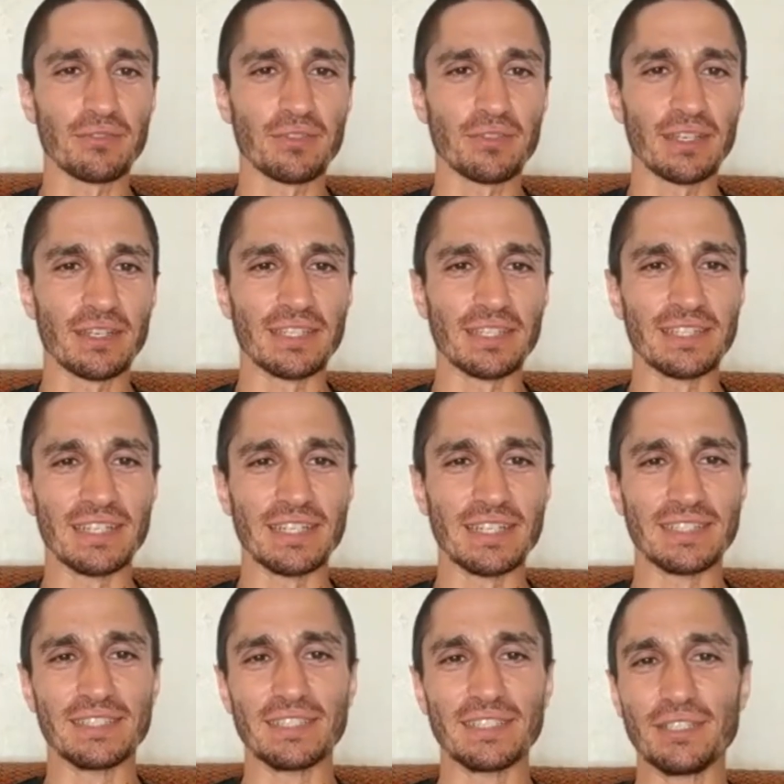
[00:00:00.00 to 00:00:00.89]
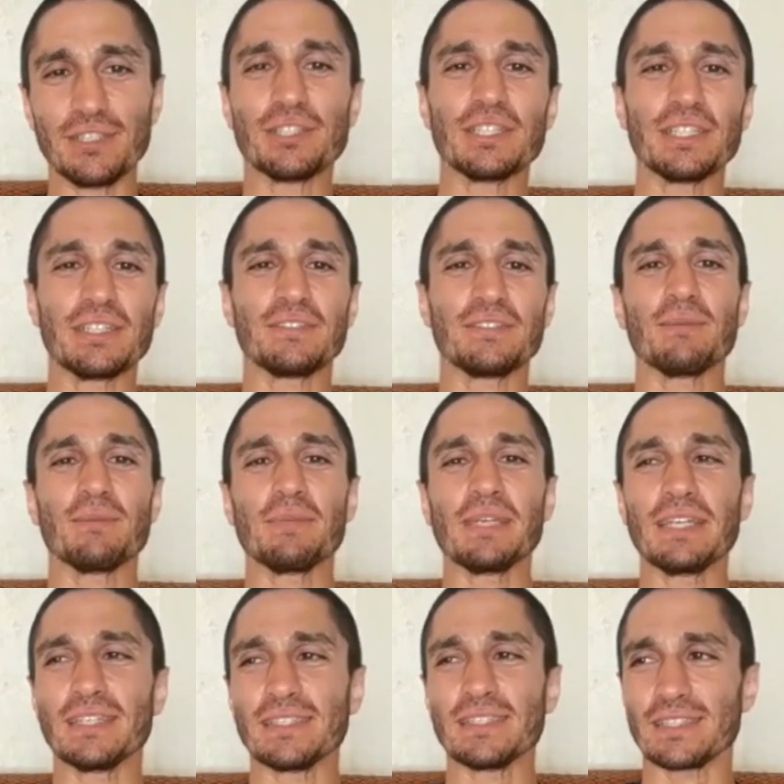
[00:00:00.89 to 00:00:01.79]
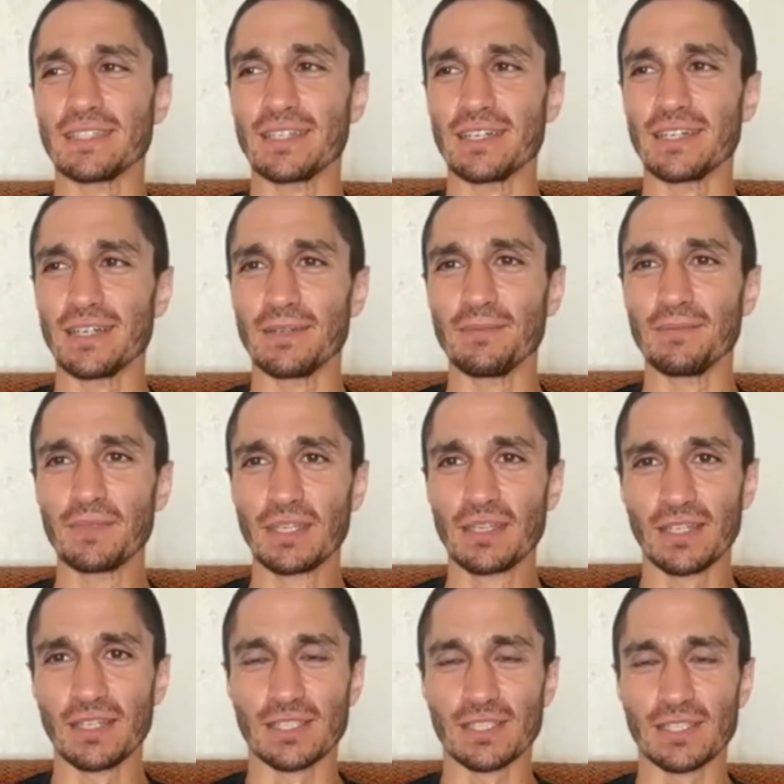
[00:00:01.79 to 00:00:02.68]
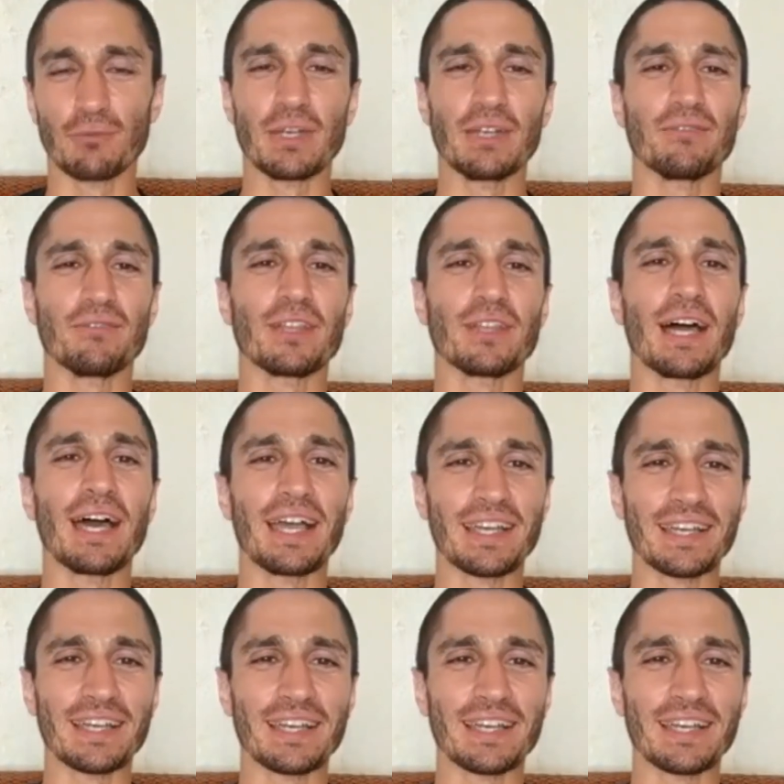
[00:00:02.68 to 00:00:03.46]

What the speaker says: It usually, to me, is a red flag.